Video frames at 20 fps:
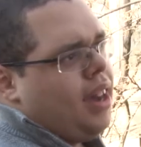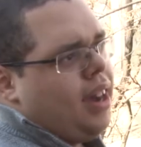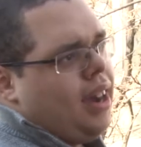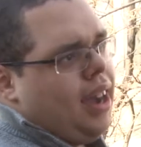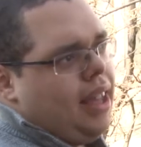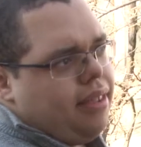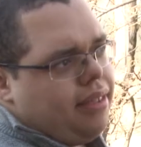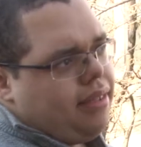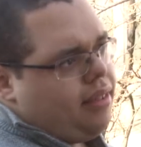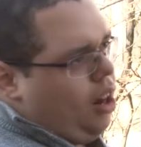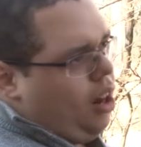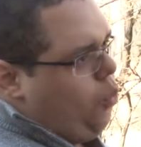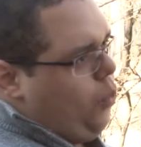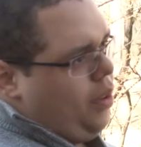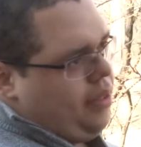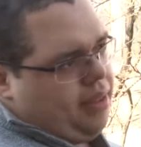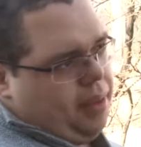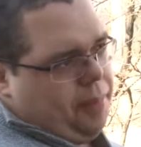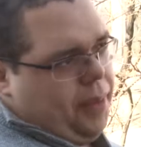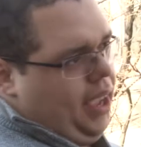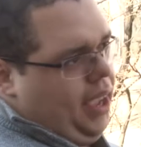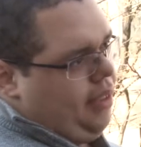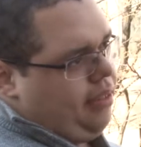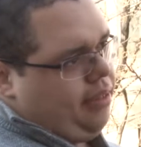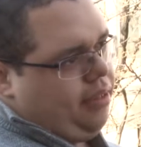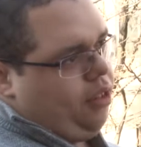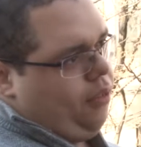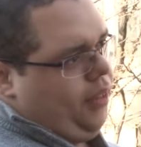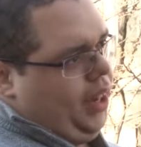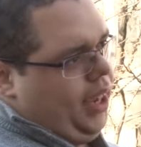Let's start with some
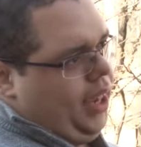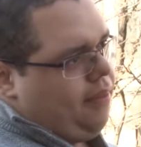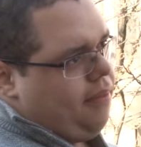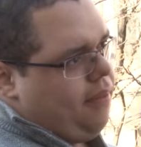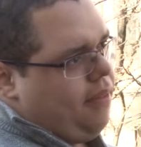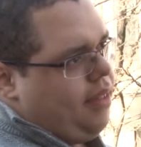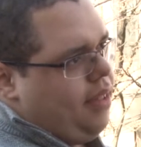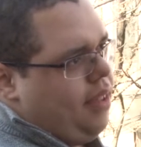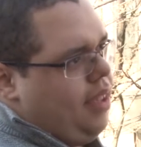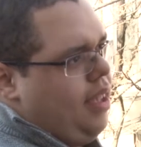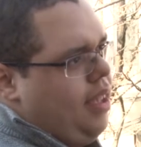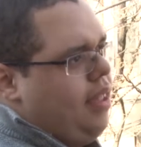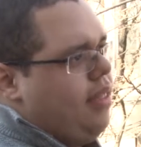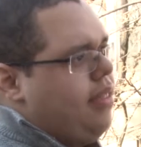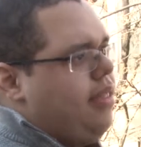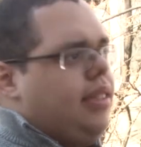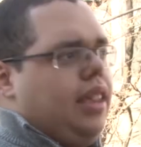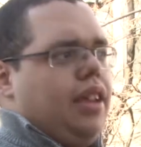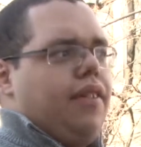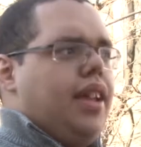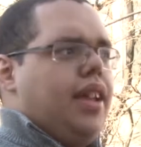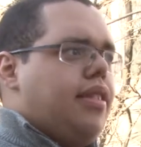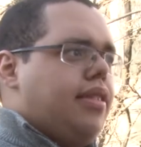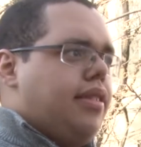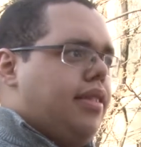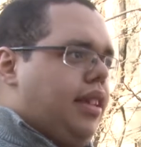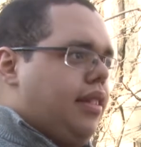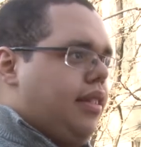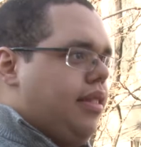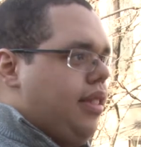history. Syrian
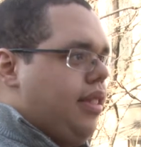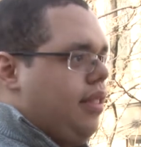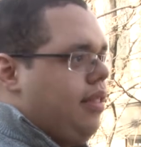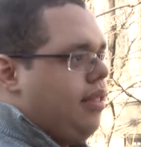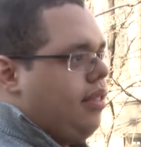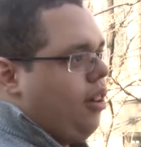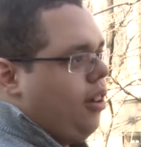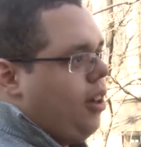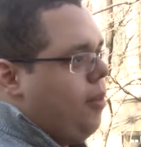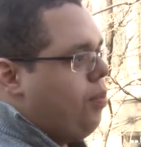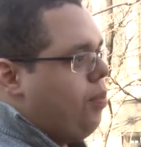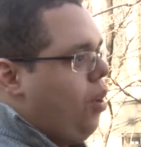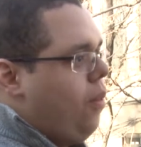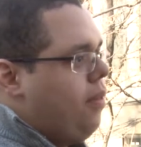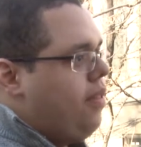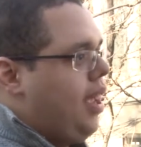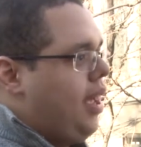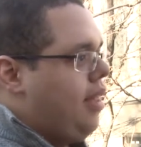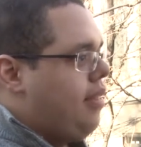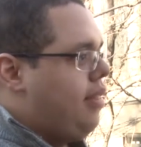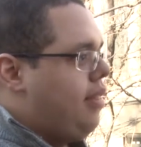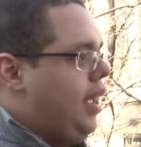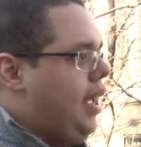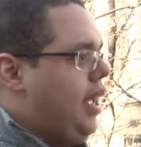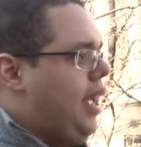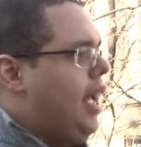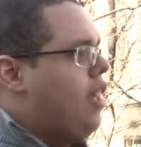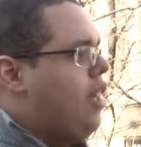citizens started protesting